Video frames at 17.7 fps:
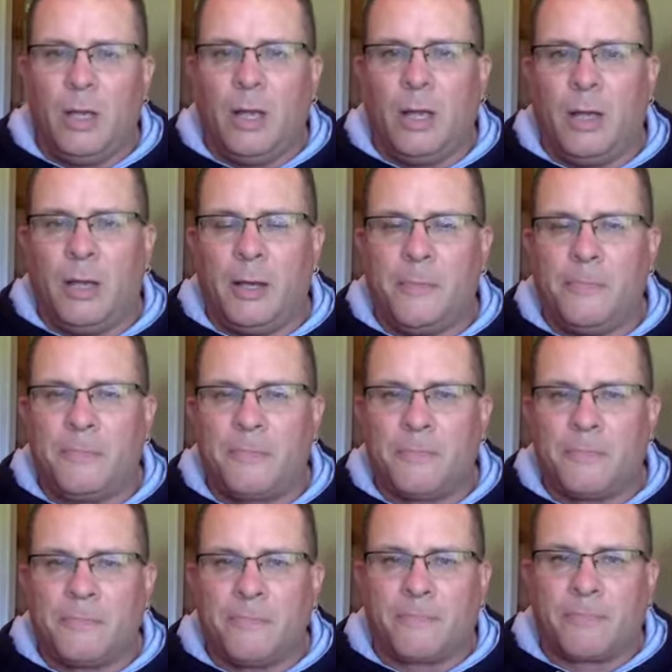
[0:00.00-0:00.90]
But
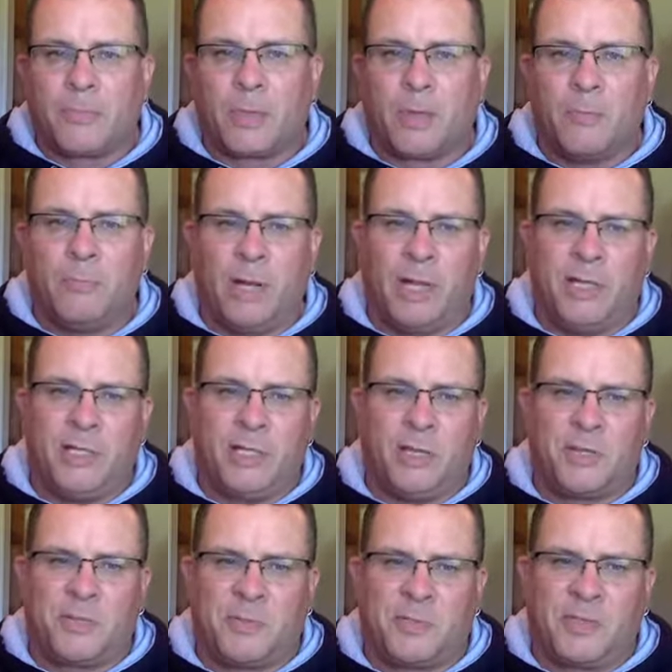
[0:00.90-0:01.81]
it
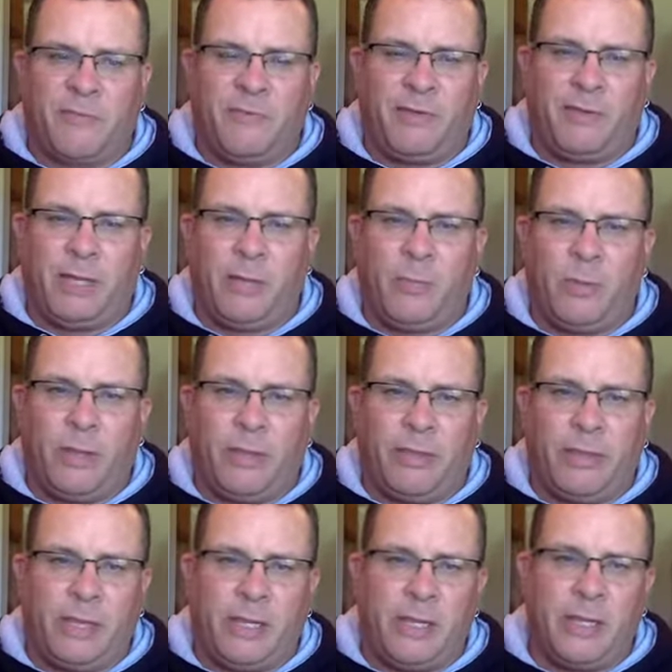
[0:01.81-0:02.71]
deals specifically
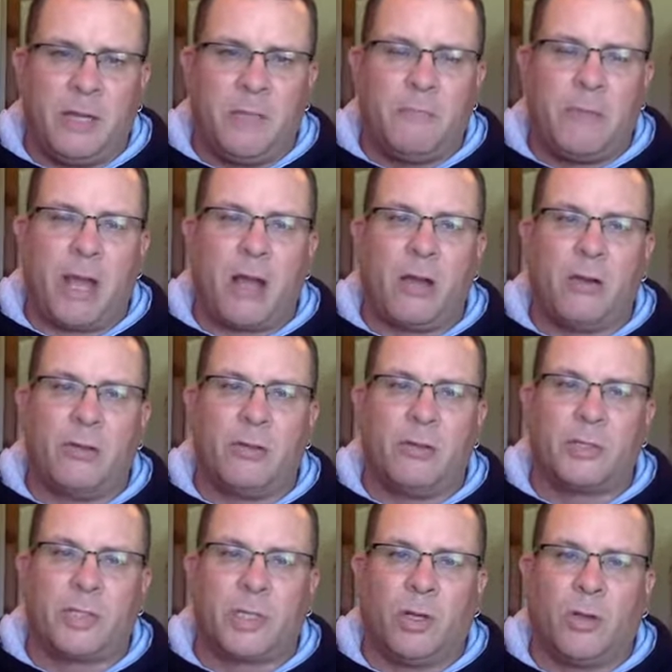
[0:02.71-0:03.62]
with thinking
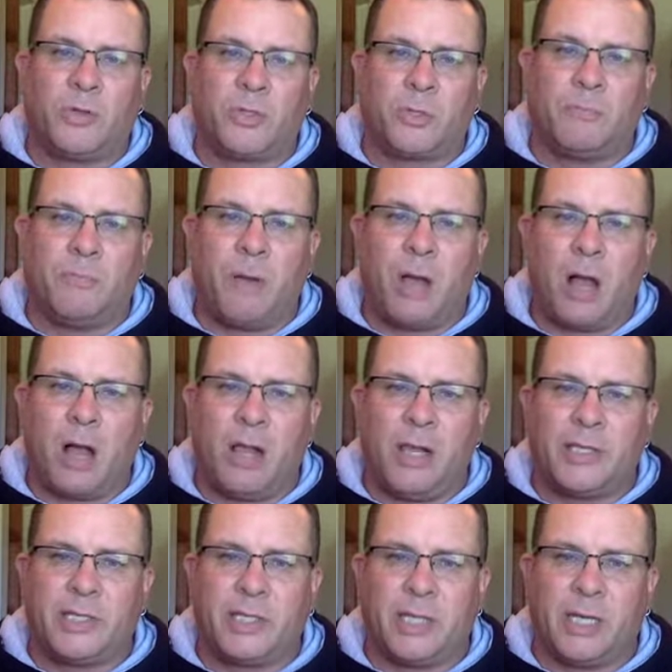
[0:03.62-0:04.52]
about social
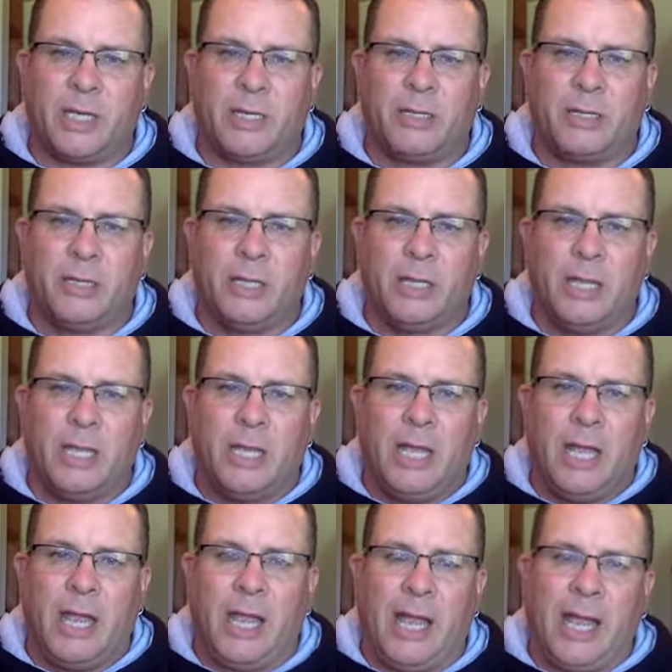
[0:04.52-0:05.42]
policy
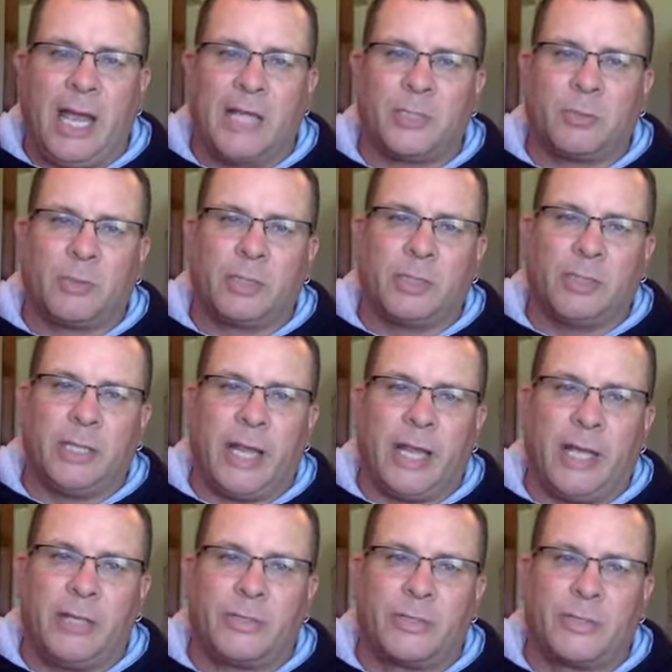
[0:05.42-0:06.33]
as it
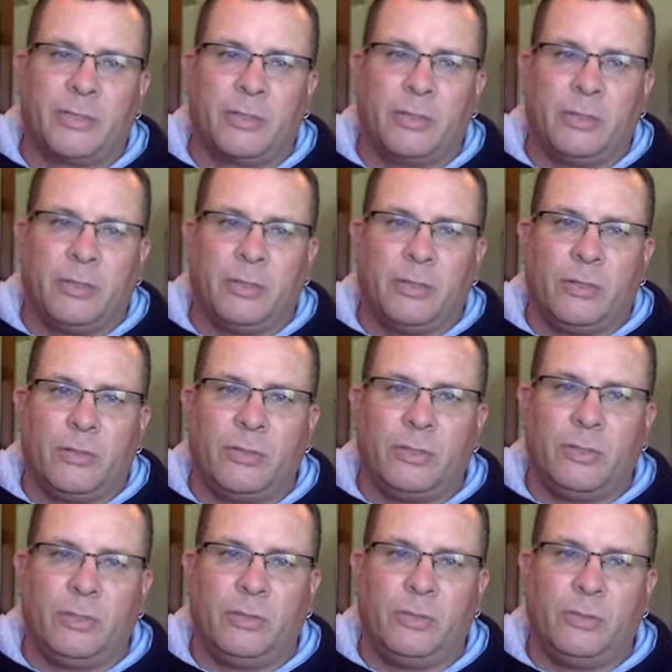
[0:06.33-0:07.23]
relates
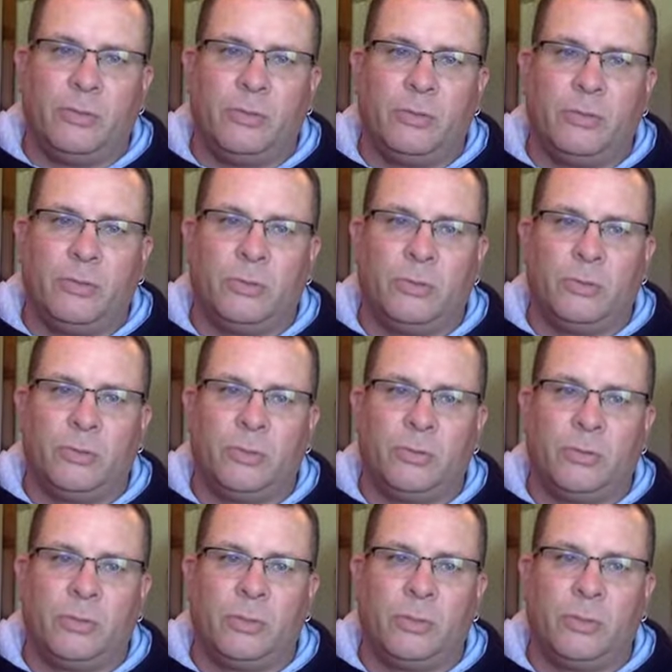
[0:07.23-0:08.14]
to
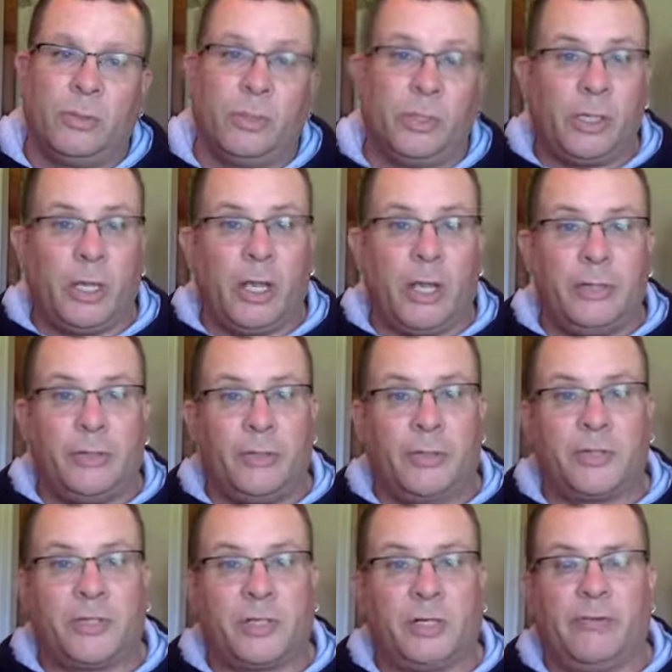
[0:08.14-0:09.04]
a good,
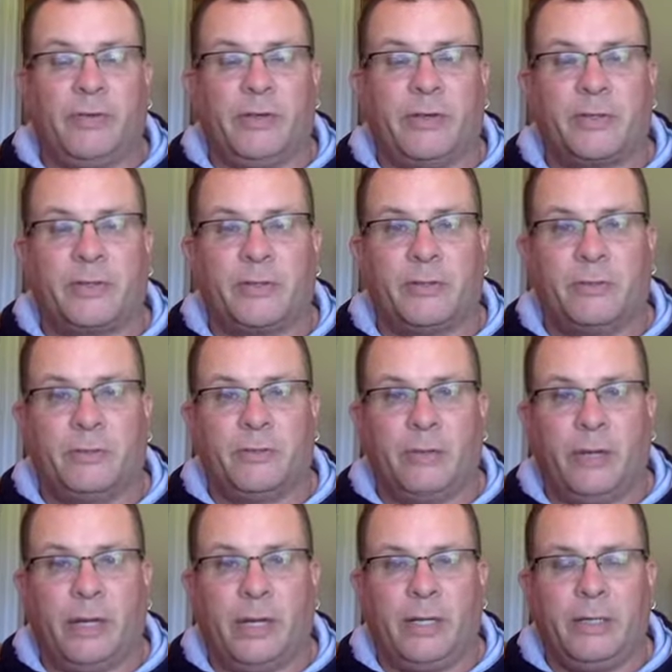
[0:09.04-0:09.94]
to a service,
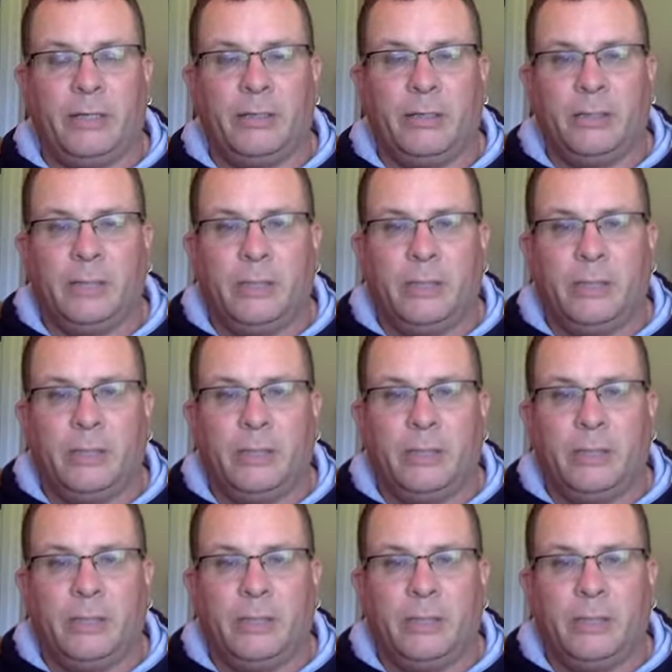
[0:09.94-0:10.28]
right?